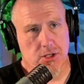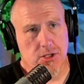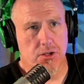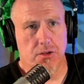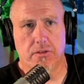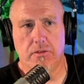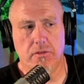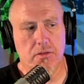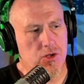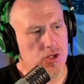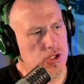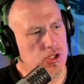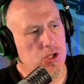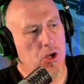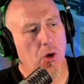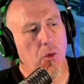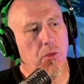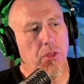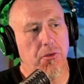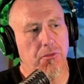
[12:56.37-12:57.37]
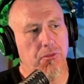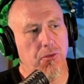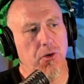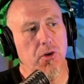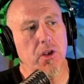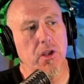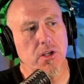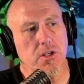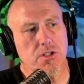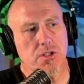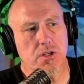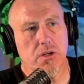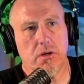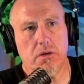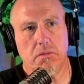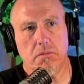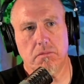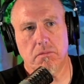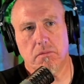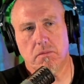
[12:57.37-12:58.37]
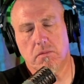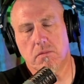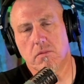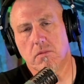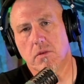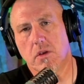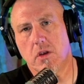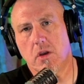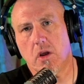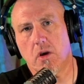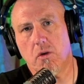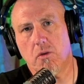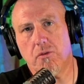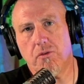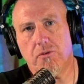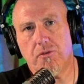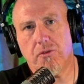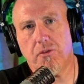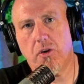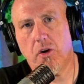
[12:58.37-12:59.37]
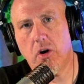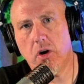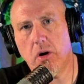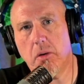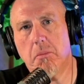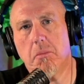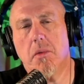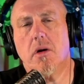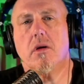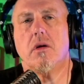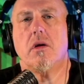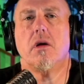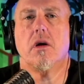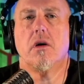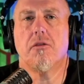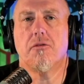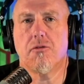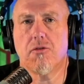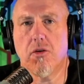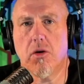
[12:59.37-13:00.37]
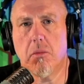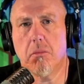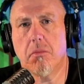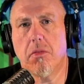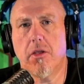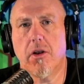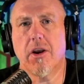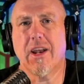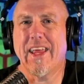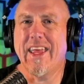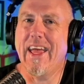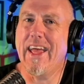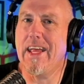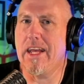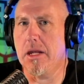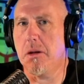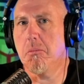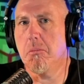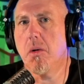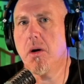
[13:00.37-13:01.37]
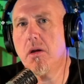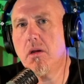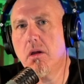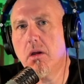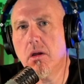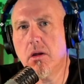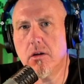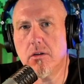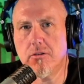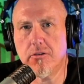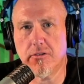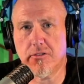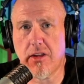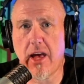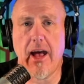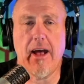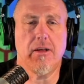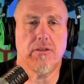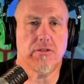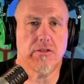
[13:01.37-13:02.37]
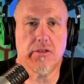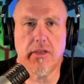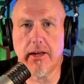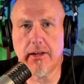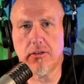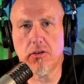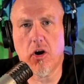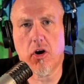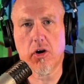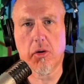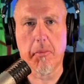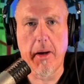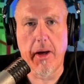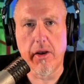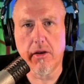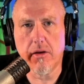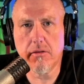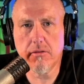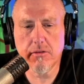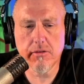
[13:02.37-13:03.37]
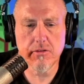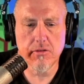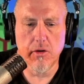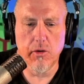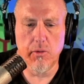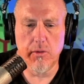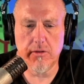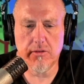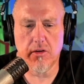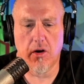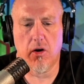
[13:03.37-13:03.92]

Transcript: just show the footage, from their game, just as they talk about it. So